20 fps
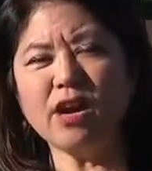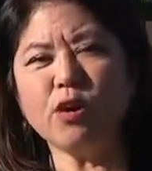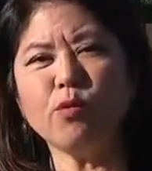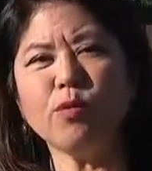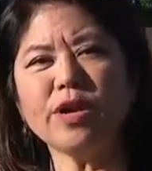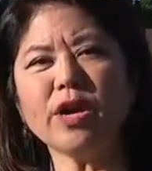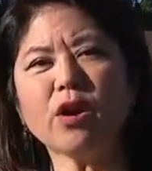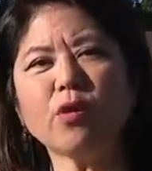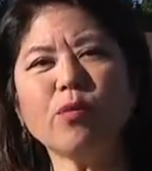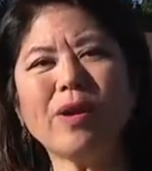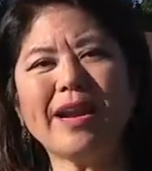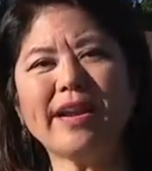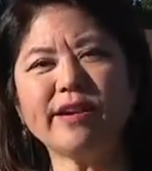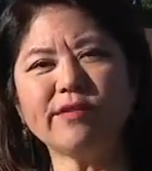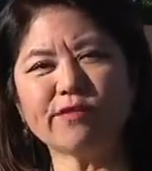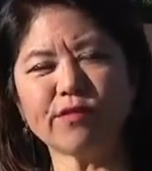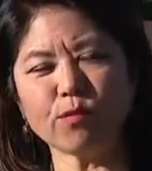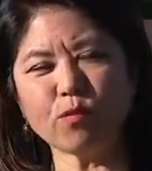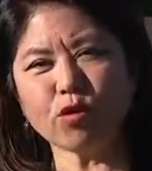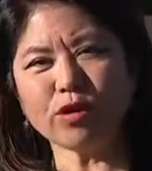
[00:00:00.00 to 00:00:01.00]
We are
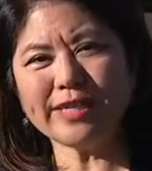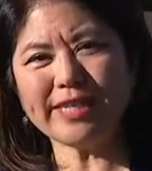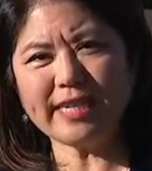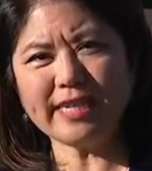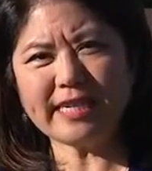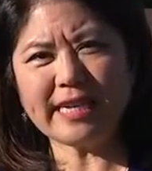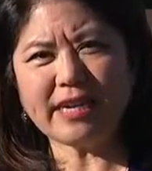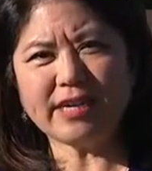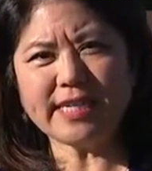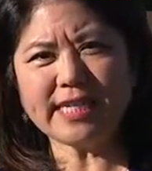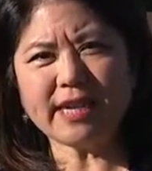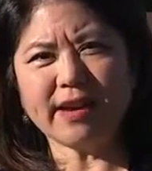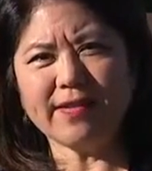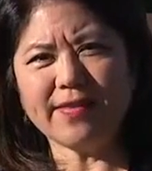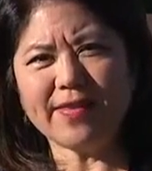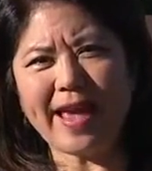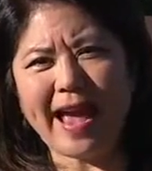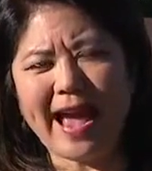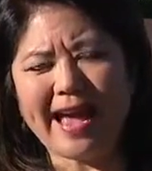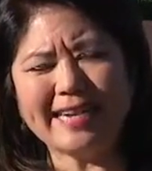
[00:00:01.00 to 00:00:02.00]
waiting for more details
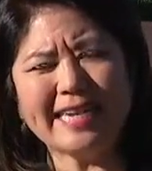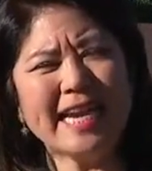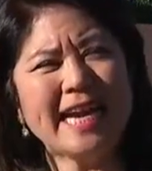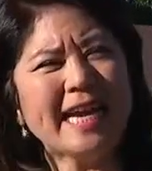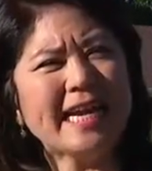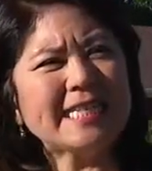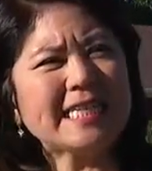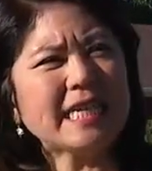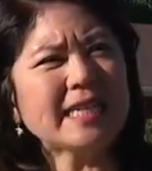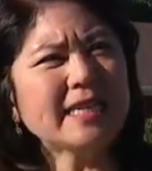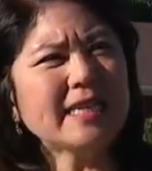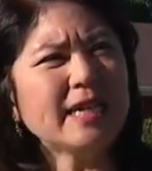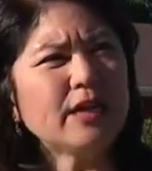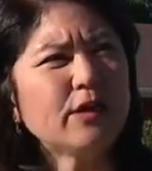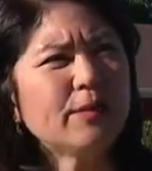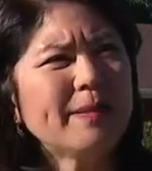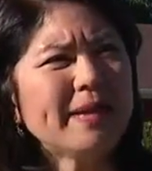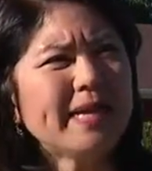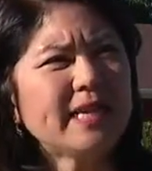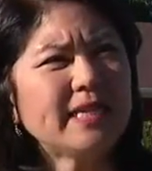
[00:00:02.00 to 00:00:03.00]
on that. It's a
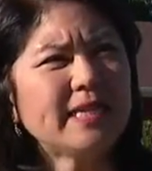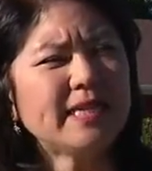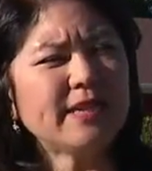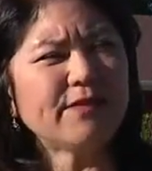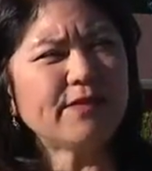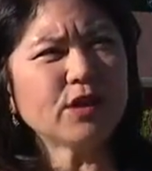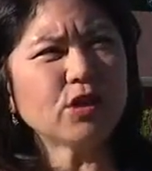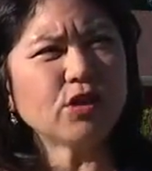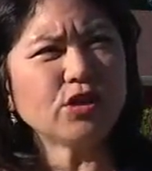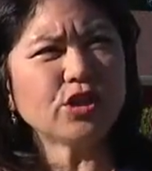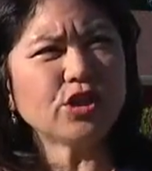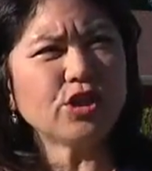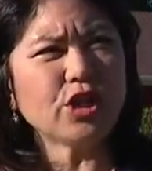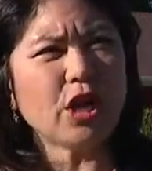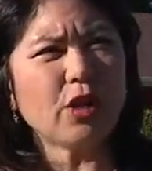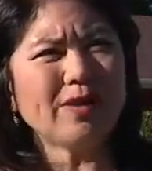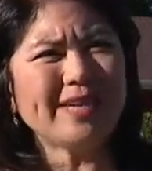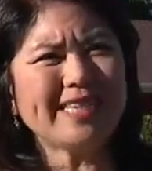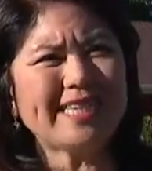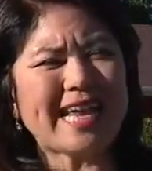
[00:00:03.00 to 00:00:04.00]
little bit difficult to
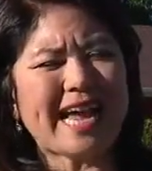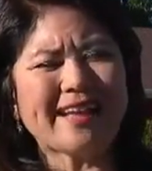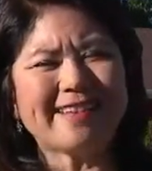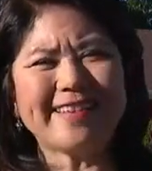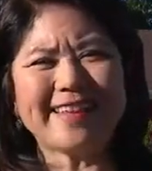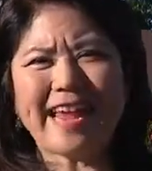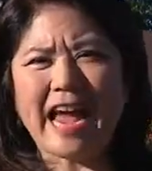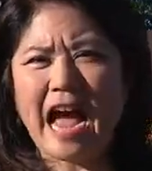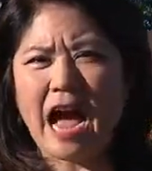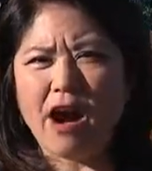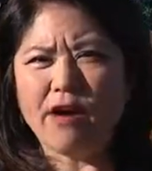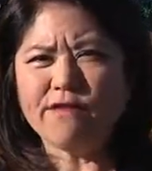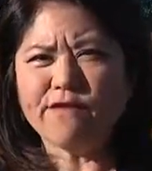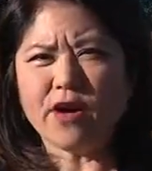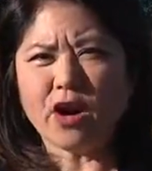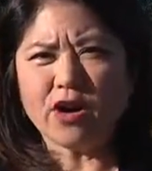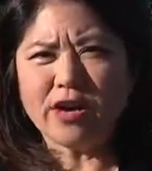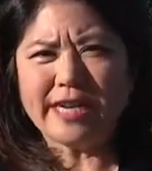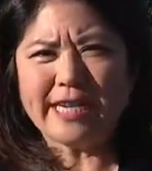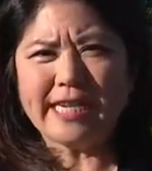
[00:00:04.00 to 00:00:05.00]
know exactly how
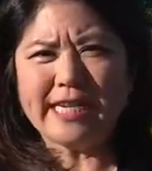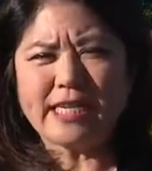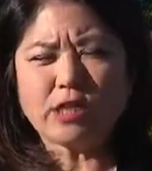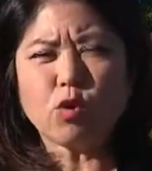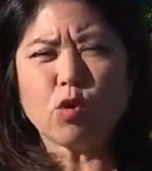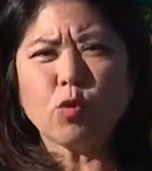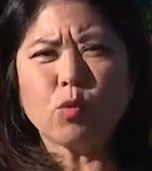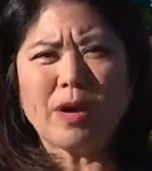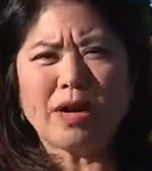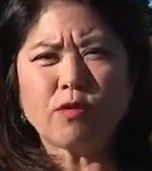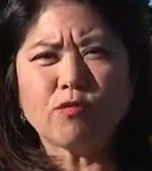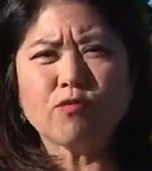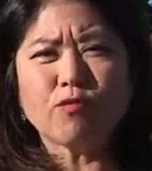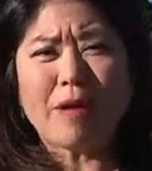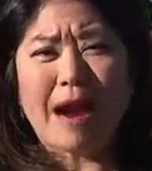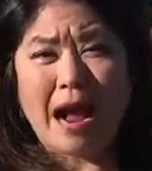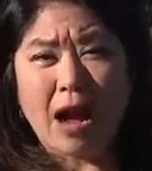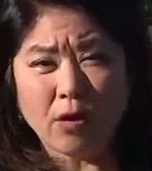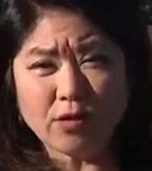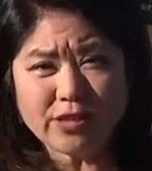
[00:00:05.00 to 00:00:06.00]
far it is or what
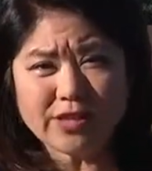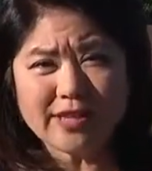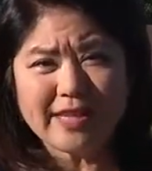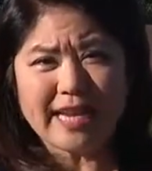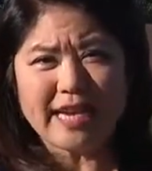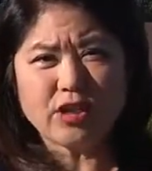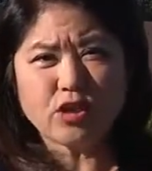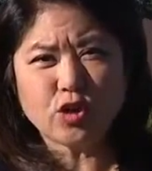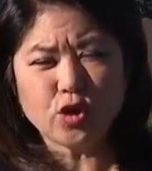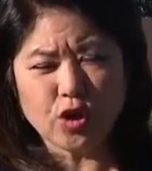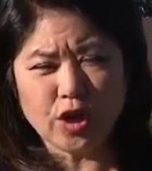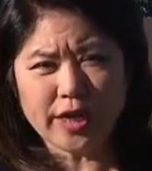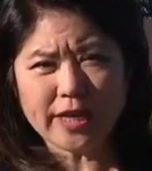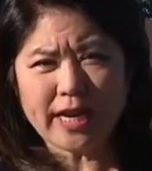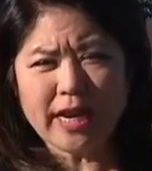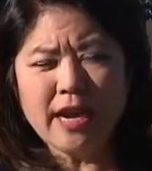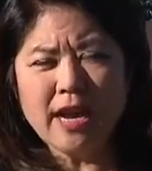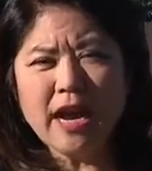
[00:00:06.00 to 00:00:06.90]
route they took.